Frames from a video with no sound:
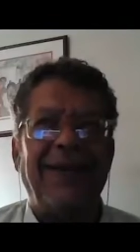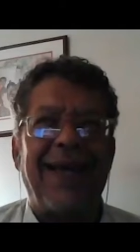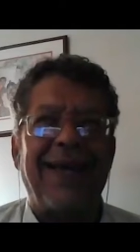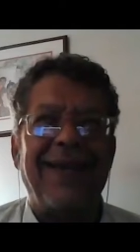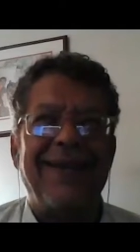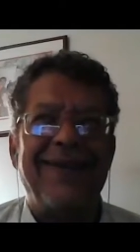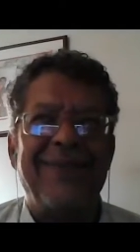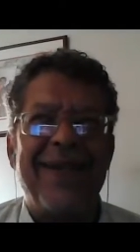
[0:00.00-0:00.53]
and
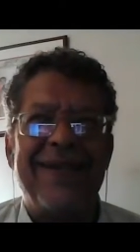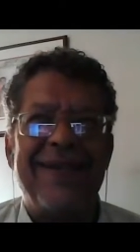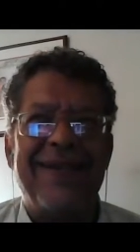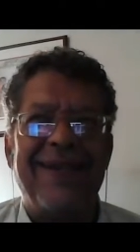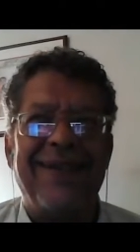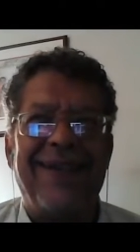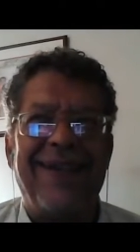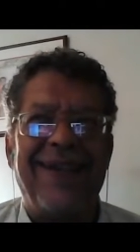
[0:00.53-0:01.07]
now that you
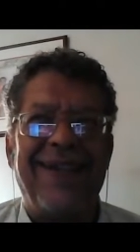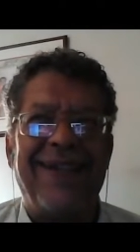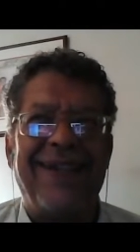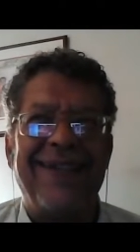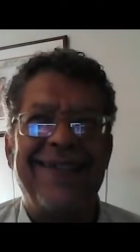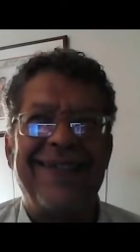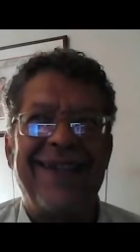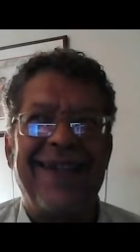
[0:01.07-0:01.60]
mention it, like
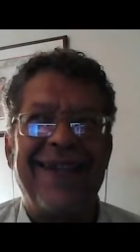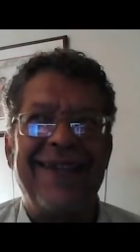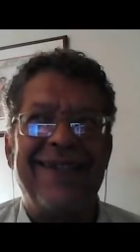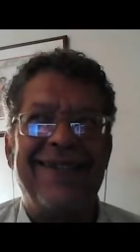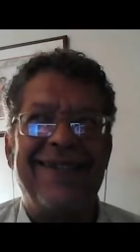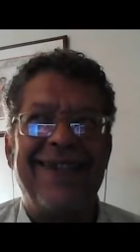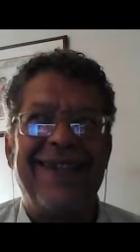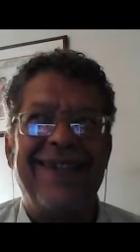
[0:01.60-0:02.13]
I said,
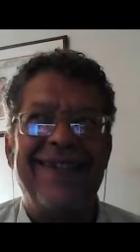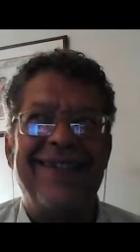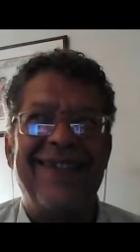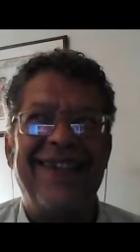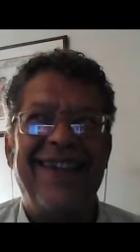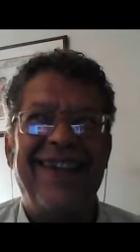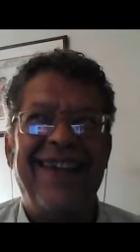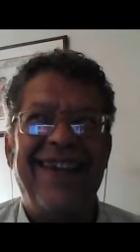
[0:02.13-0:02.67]

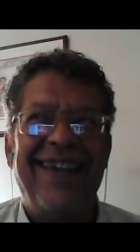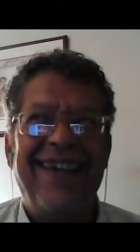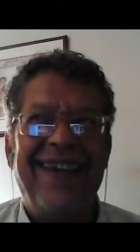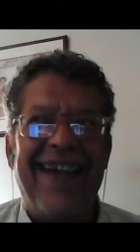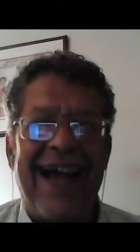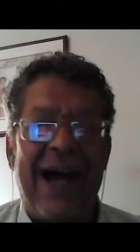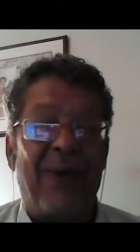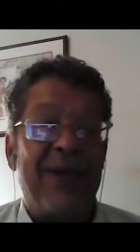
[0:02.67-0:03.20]
it's
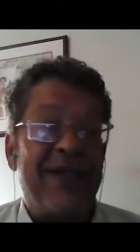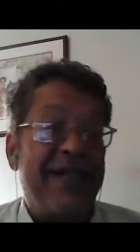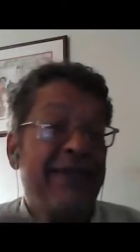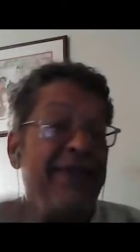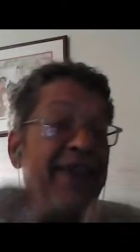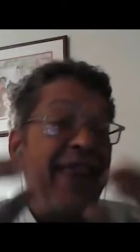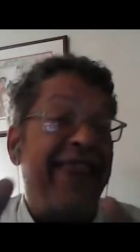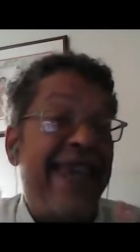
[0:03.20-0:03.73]
I wasn't
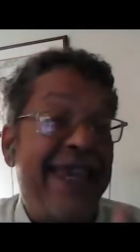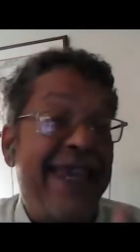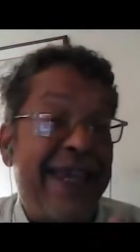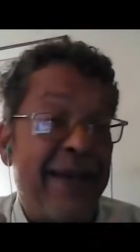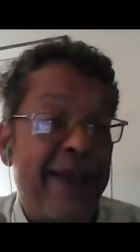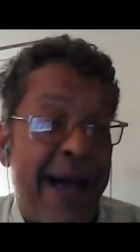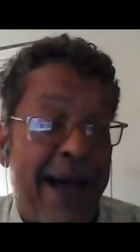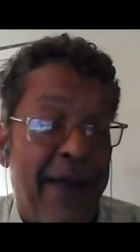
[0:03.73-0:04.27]
even
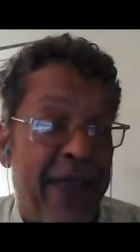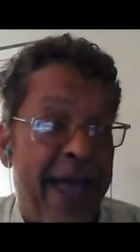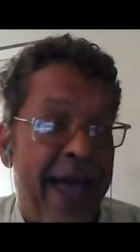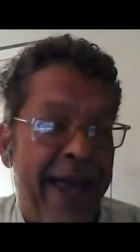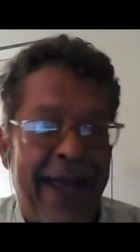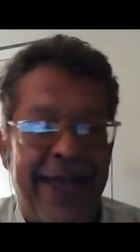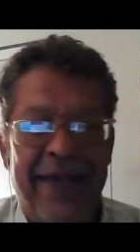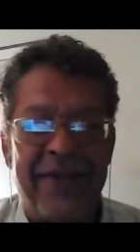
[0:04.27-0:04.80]
thinking about
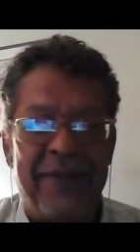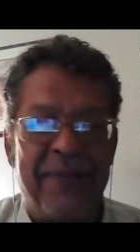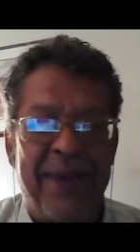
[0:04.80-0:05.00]
that as